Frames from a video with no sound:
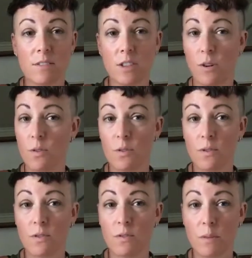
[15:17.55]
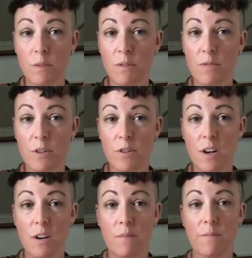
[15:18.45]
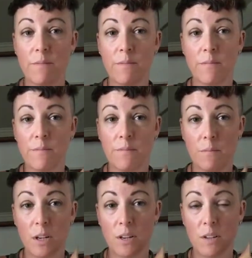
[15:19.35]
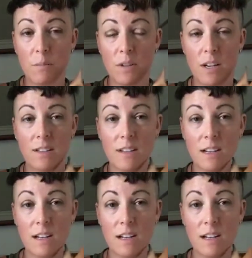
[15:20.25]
cold from the refrigerator, put it on the plate,